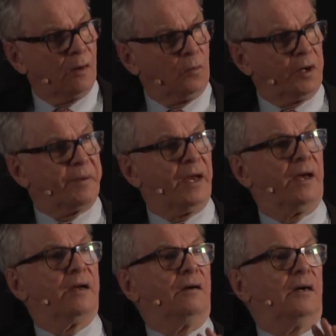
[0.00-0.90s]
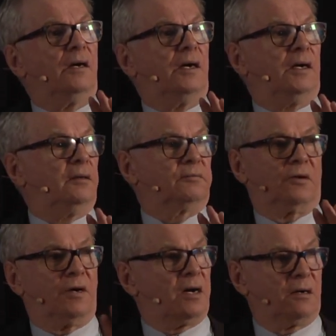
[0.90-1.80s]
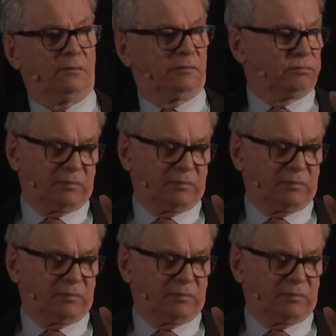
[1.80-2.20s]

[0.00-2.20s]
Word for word: Winnipeg, uh, Toronto,